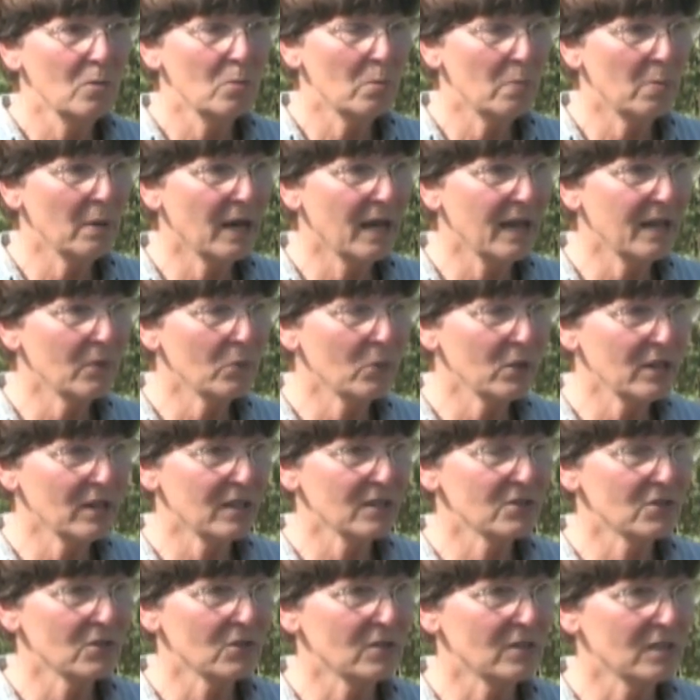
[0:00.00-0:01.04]
But we
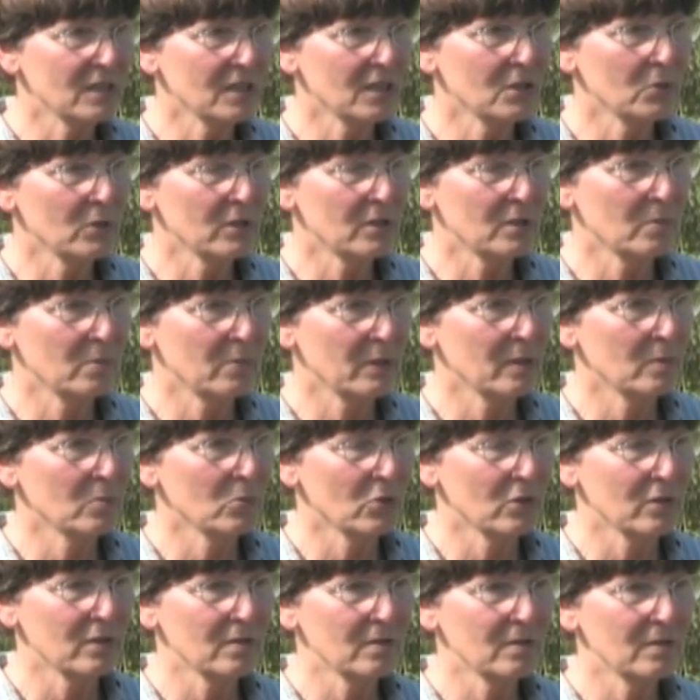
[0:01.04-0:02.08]
also deal with a bit
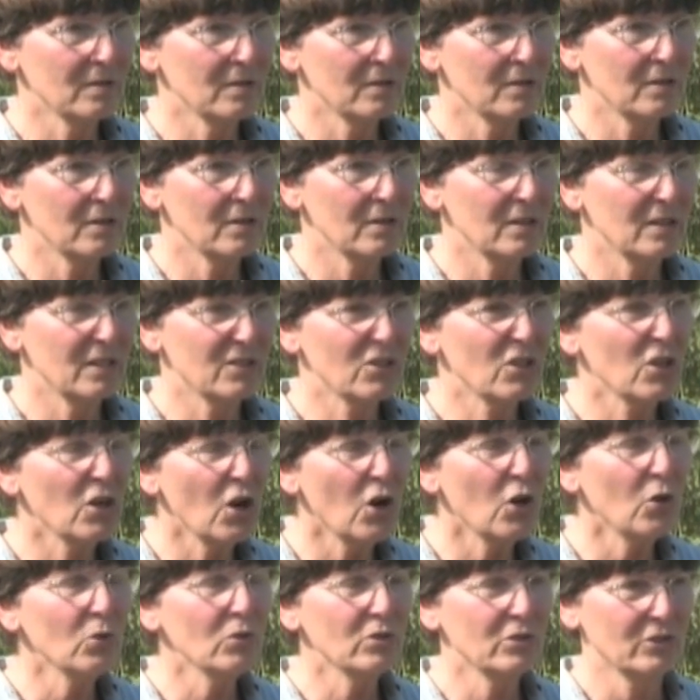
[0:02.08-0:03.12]
more. It's
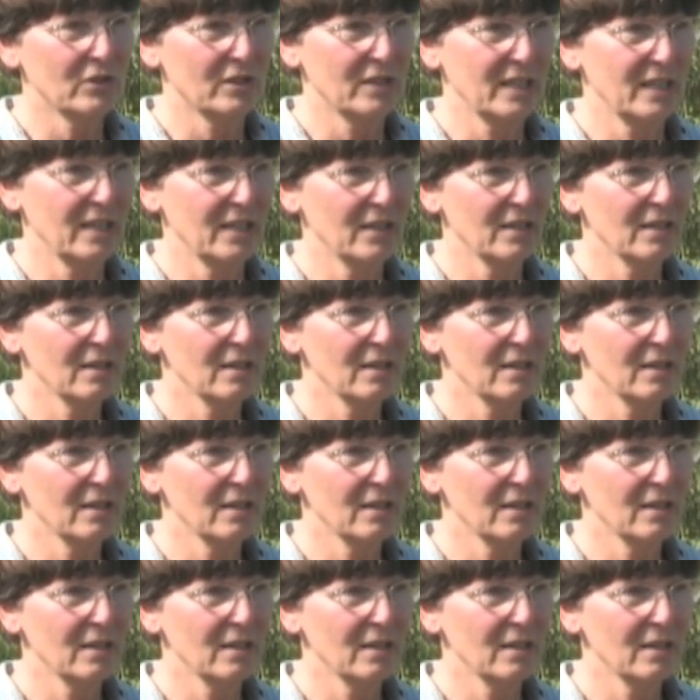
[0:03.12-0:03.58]
colder here,